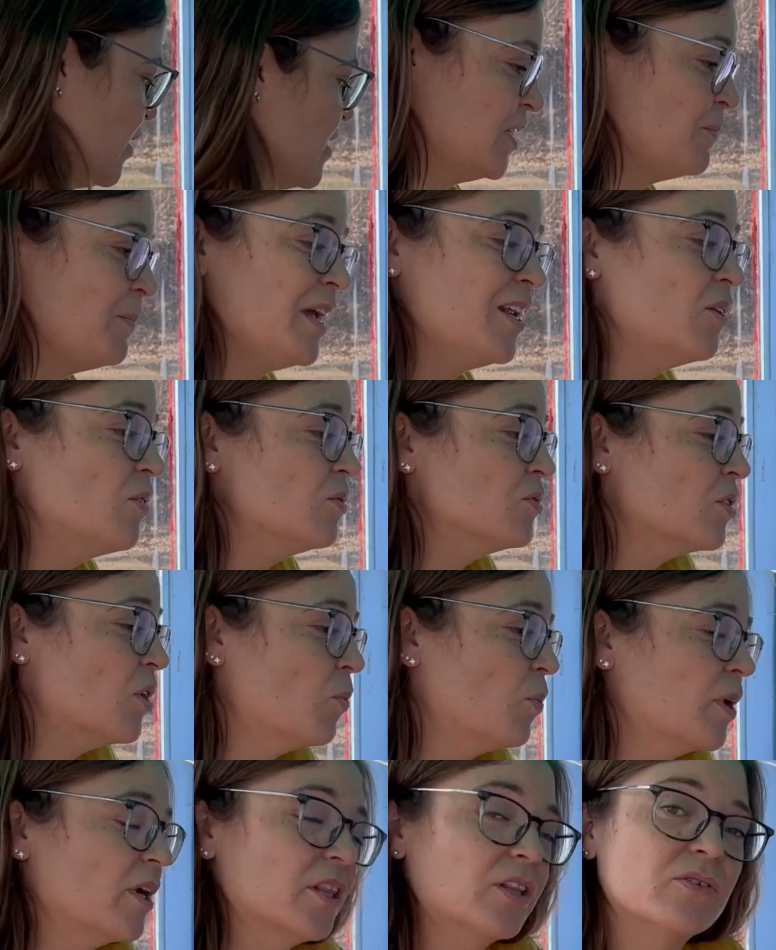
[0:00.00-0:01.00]
Tomatoes are
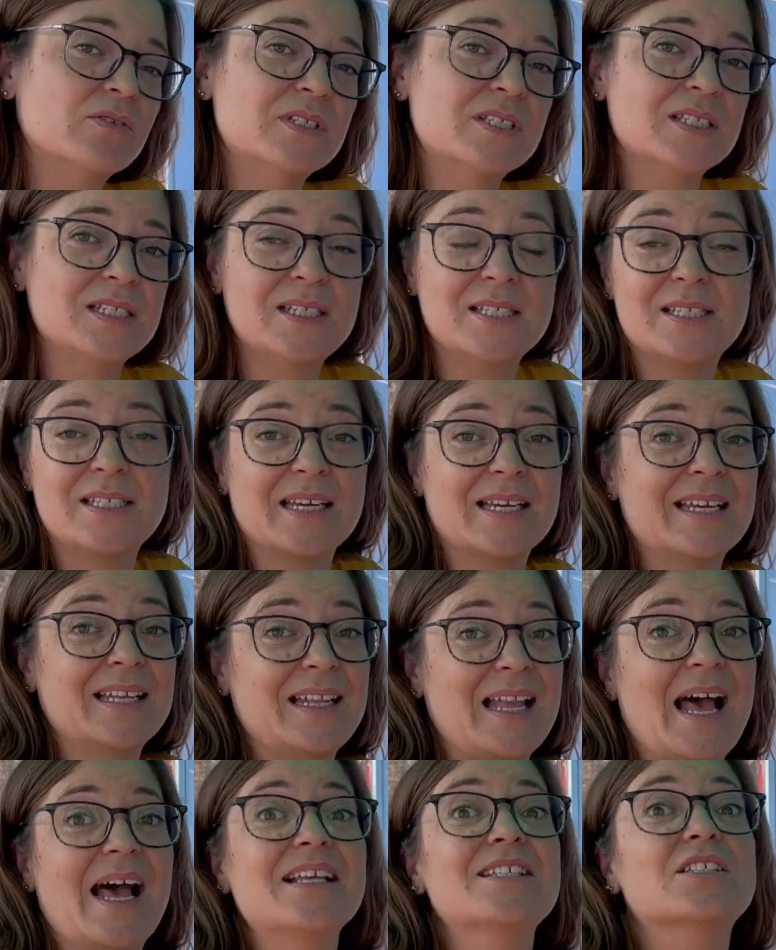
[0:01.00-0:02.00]
one of those seeds that can
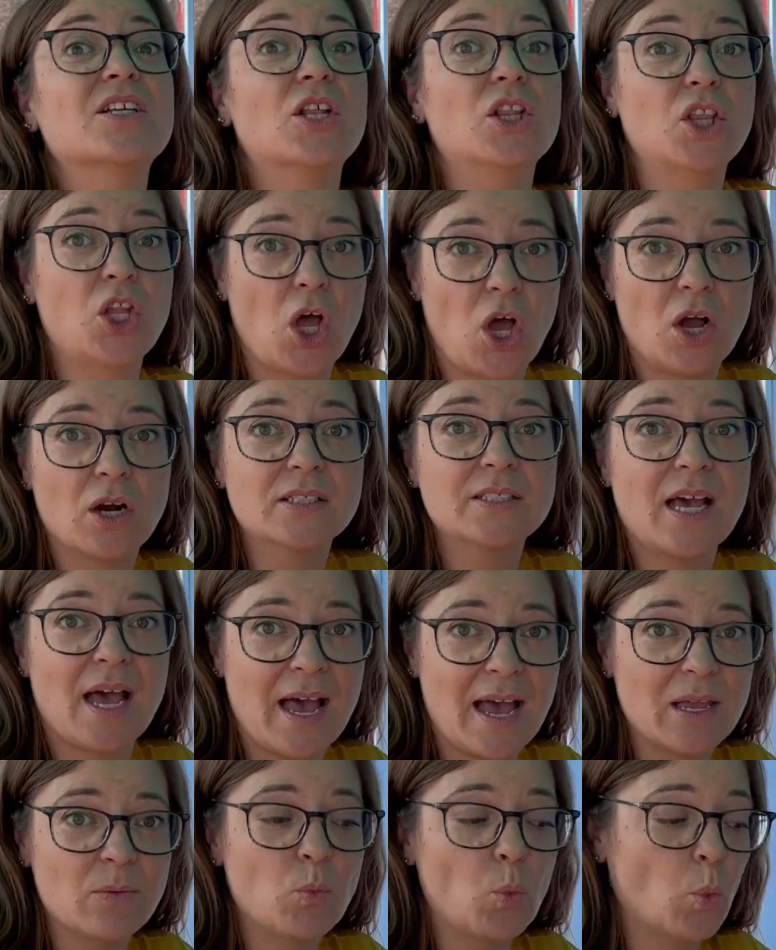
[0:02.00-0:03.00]
last a long
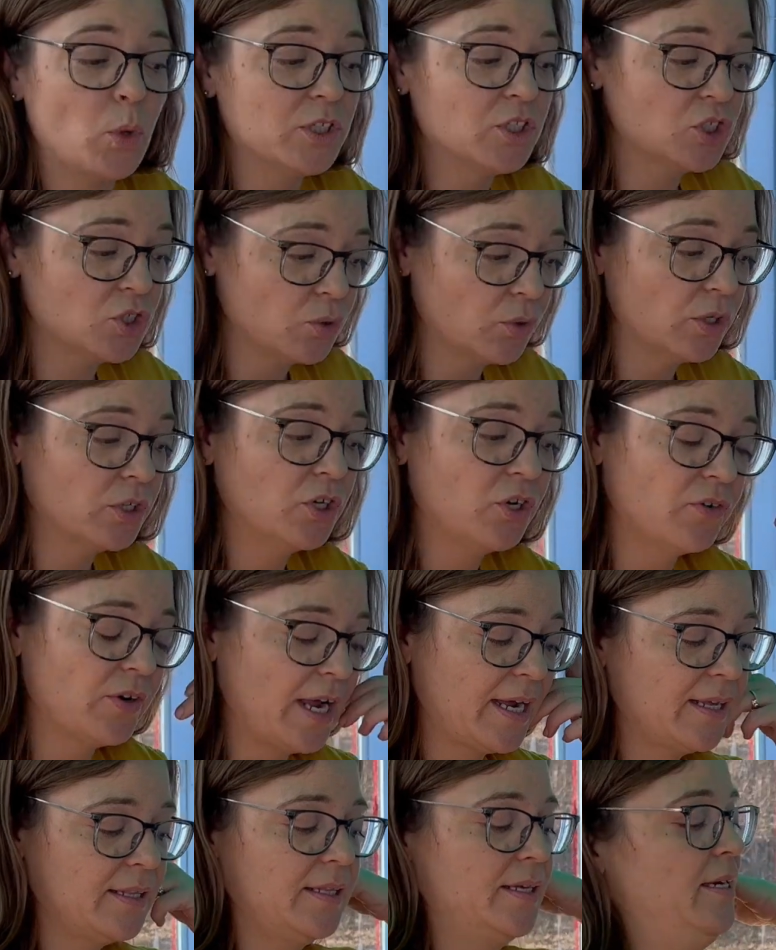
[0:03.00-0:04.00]
time when stored
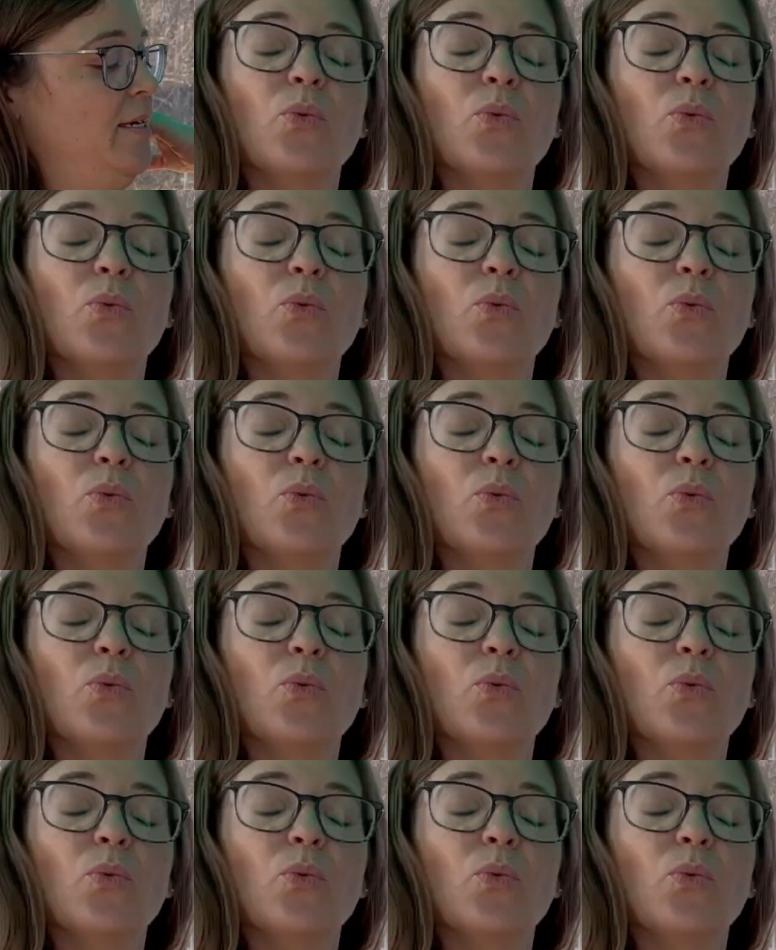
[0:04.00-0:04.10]
correctly,